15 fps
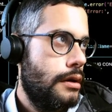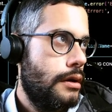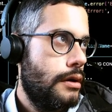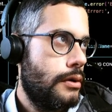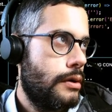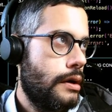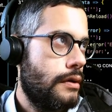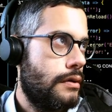
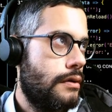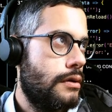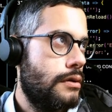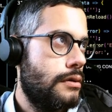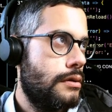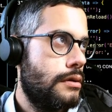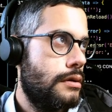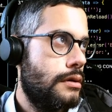Okay, so
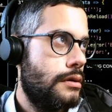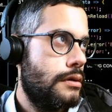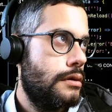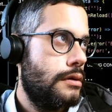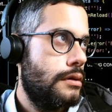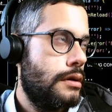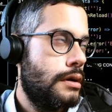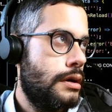
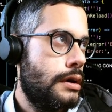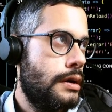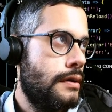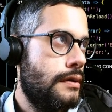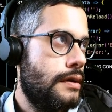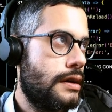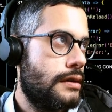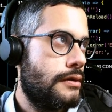
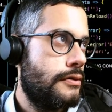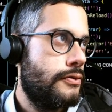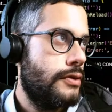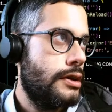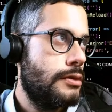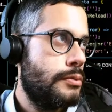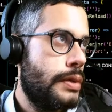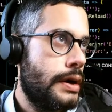index
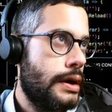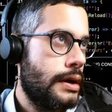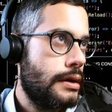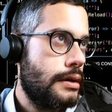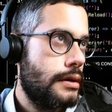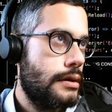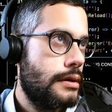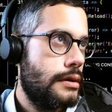feedback.
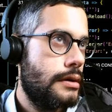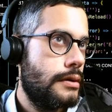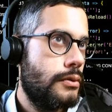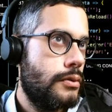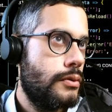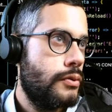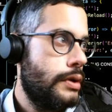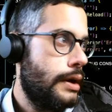
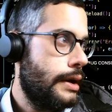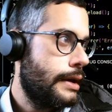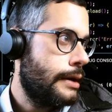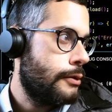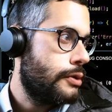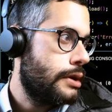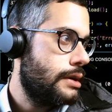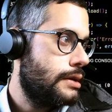Again,
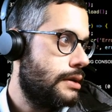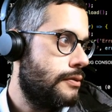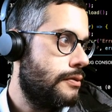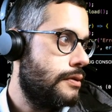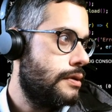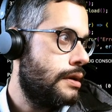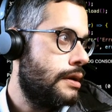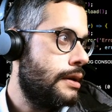we need
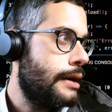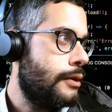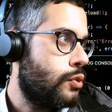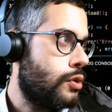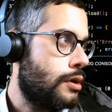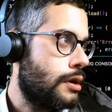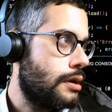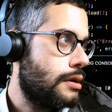the
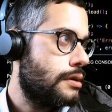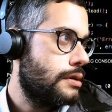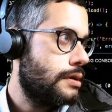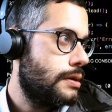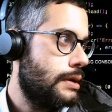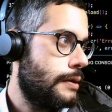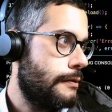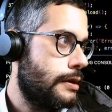network.
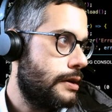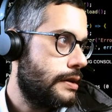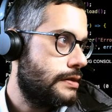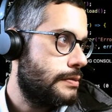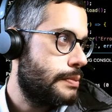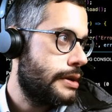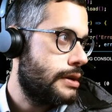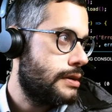I'm going to
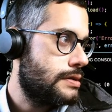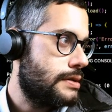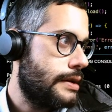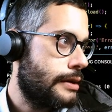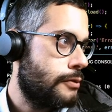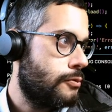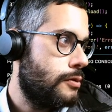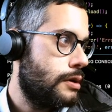explain in a
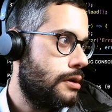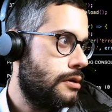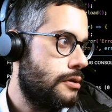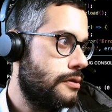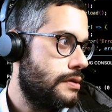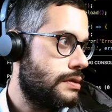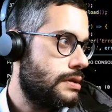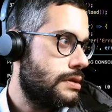second what all
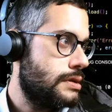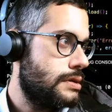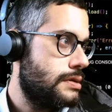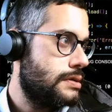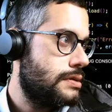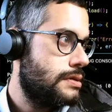this is.